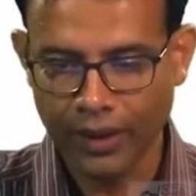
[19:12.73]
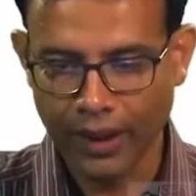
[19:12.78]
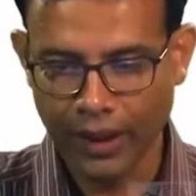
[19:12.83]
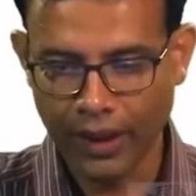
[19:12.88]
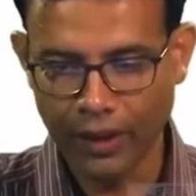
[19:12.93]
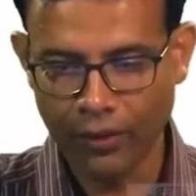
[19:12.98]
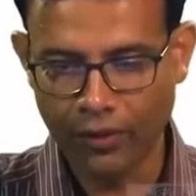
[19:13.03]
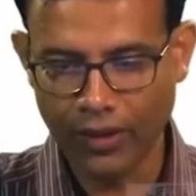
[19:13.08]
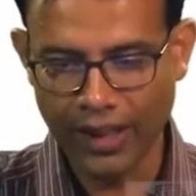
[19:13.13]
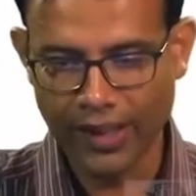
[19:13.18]

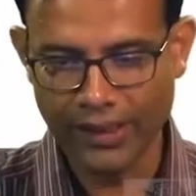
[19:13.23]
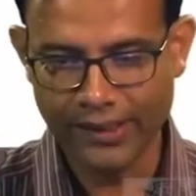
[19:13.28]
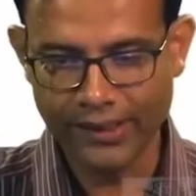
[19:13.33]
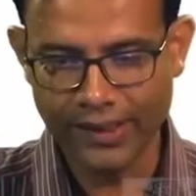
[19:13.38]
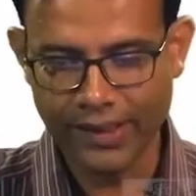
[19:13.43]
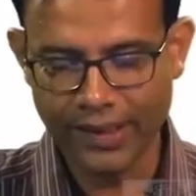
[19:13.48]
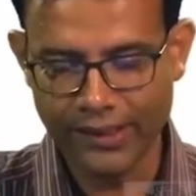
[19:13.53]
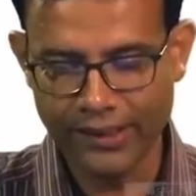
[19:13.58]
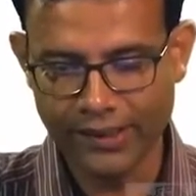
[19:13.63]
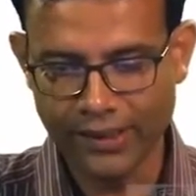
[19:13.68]
And you can
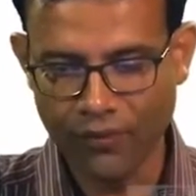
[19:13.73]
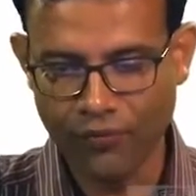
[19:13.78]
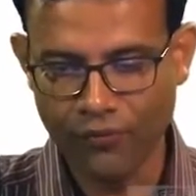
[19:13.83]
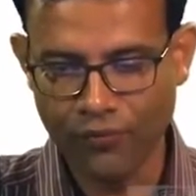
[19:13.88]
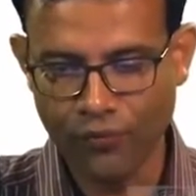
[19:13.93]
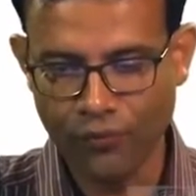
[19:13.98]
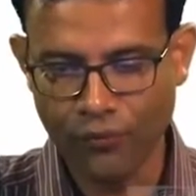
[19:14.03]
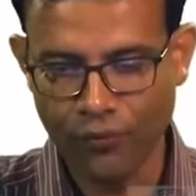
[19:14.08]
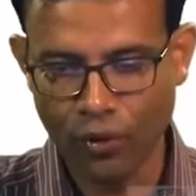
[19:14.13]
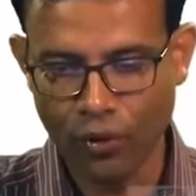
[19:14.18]
see it is a
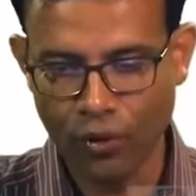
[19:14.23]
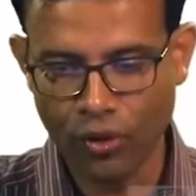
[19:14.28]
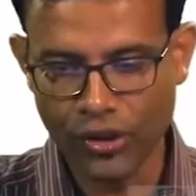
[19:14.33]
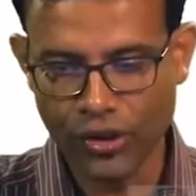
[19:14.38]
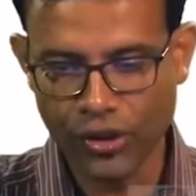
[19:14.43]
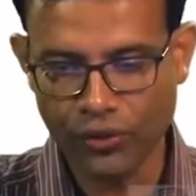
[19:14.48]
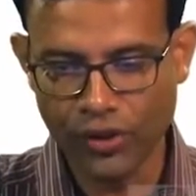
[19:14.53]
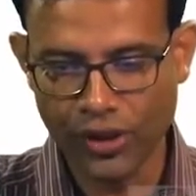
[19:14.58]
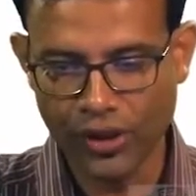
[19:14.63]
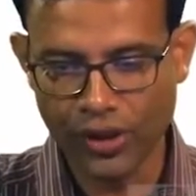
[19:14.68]

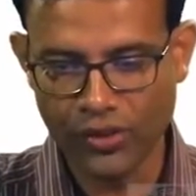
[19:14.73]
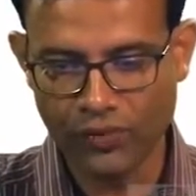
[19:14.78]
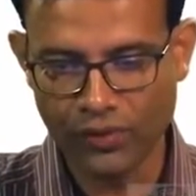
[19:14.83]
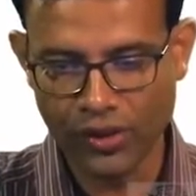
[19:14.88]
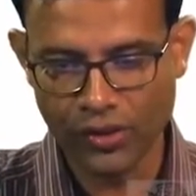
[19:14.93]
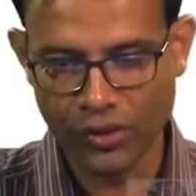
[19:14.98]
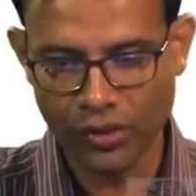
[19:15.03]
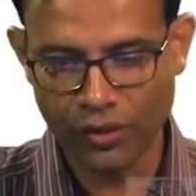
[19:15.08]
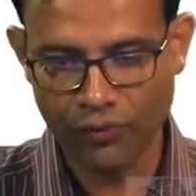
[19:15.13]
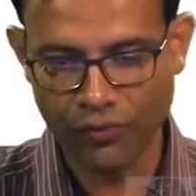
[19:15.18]
force which is
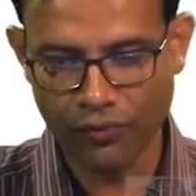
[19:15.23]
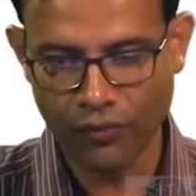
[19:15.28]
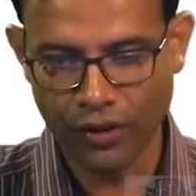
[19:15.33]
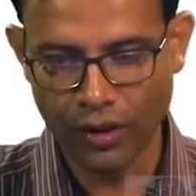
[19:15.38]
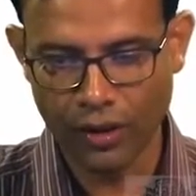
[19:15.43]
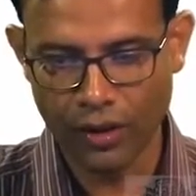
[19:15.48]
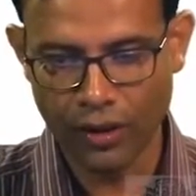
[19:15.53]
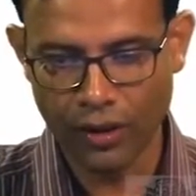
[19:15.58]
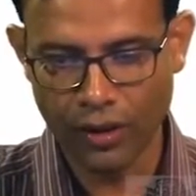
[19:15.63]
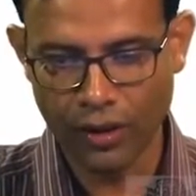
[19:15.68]
first of
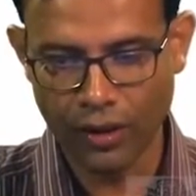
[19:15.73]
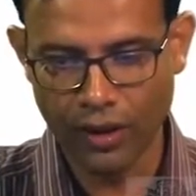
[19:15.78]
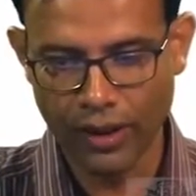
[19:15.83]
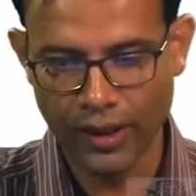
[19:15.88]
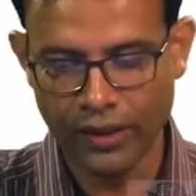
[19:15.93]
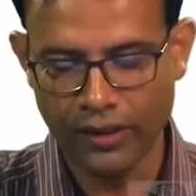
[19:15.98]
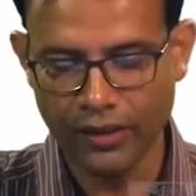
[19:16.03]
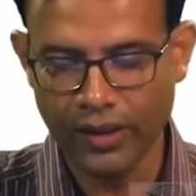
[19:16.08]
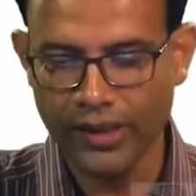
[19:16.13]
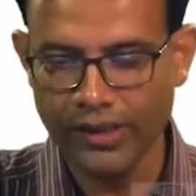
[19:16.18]
all
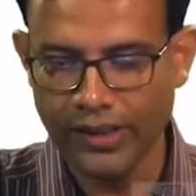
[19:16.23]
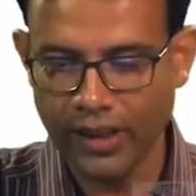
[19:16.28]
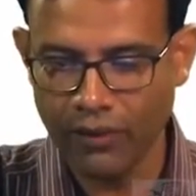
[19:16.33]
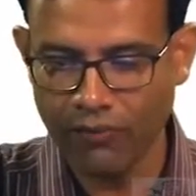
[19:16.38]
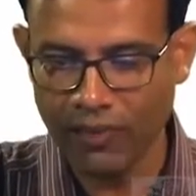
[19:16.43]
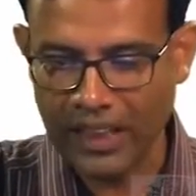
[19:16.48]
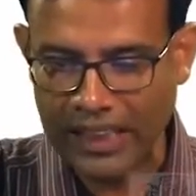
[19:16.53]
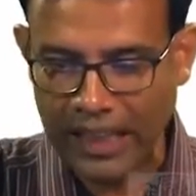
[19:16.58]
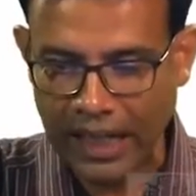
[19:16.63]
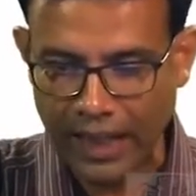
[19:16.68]
increasing
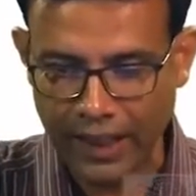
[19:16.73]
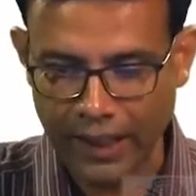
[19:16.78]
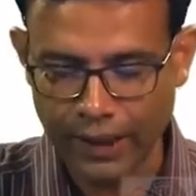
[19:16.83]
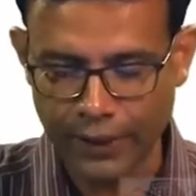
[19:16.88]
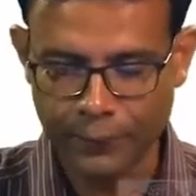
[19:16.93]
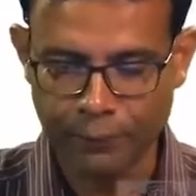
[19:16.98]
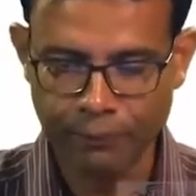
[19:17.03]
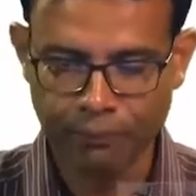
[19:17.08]
with r,